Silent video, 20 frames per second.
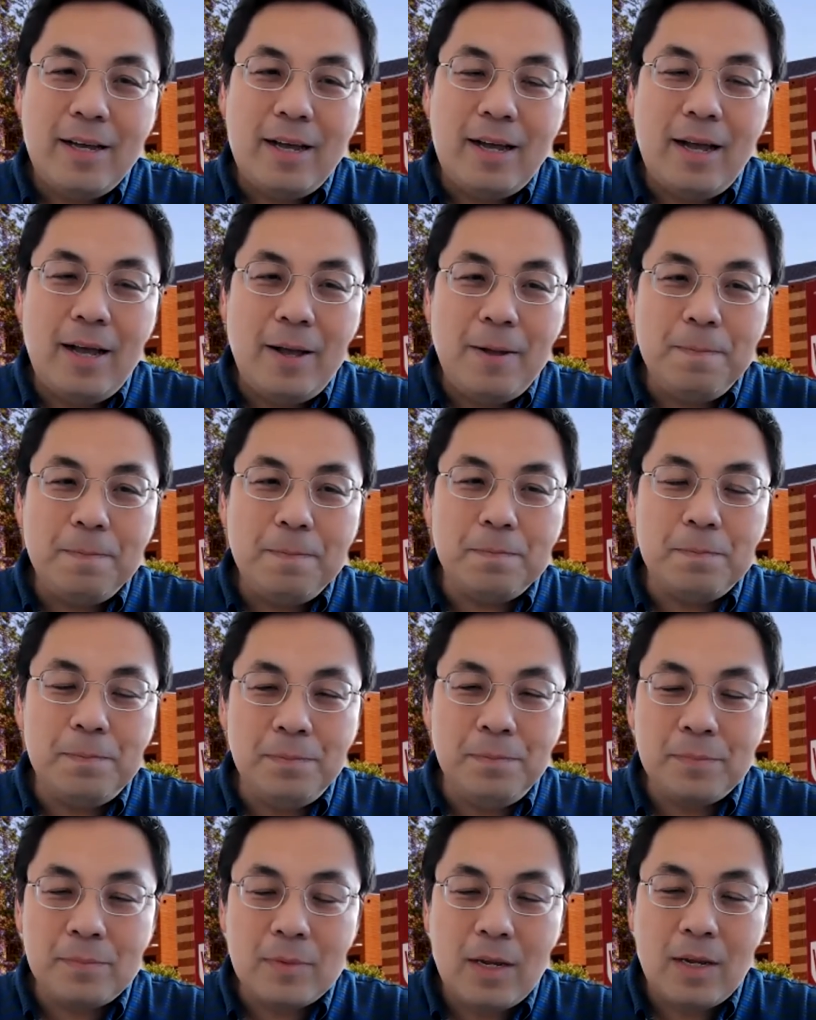
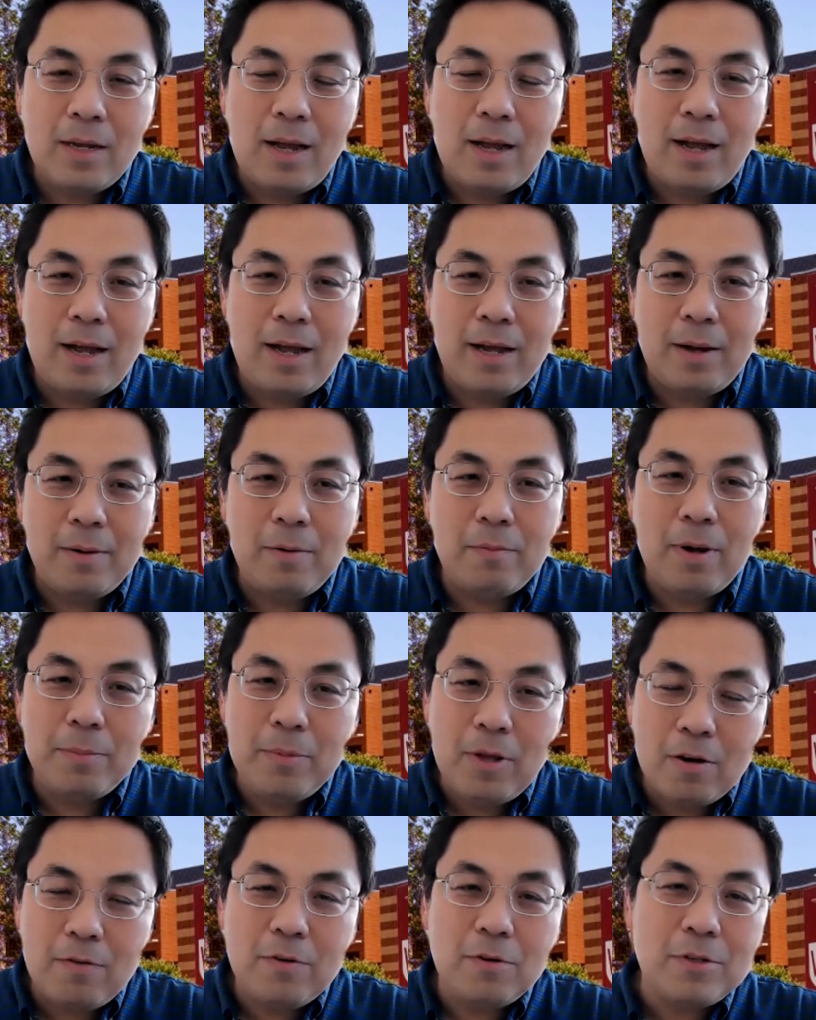Web
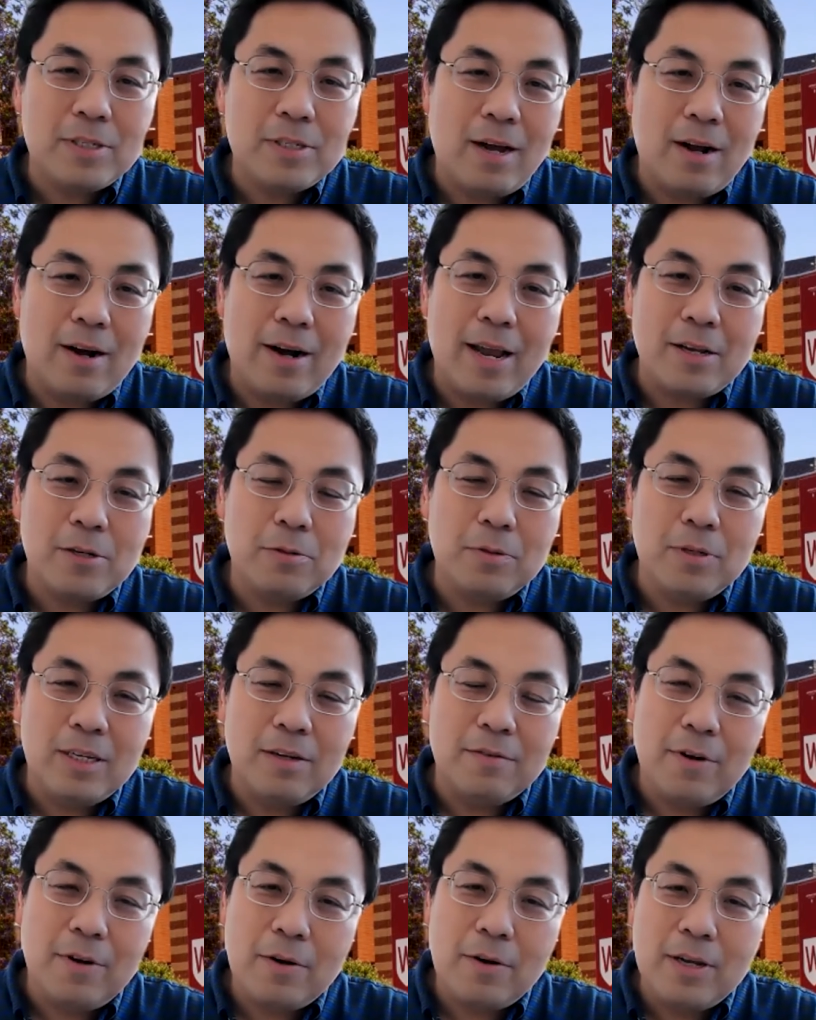novels are actually
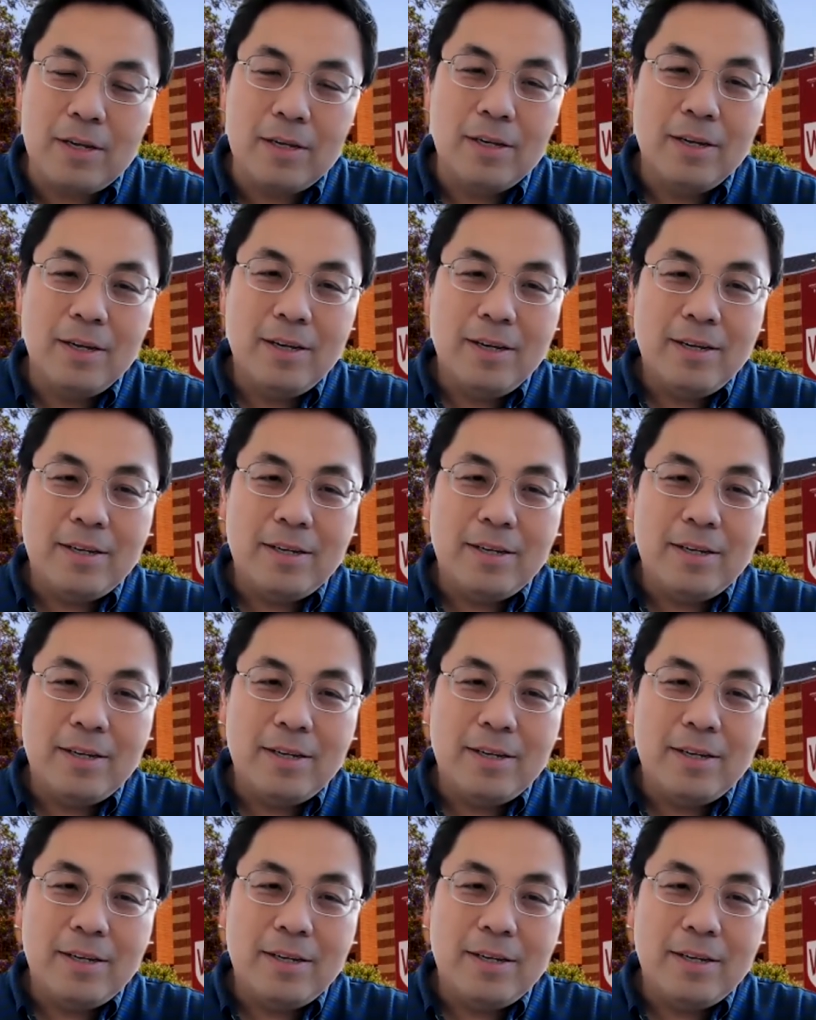a very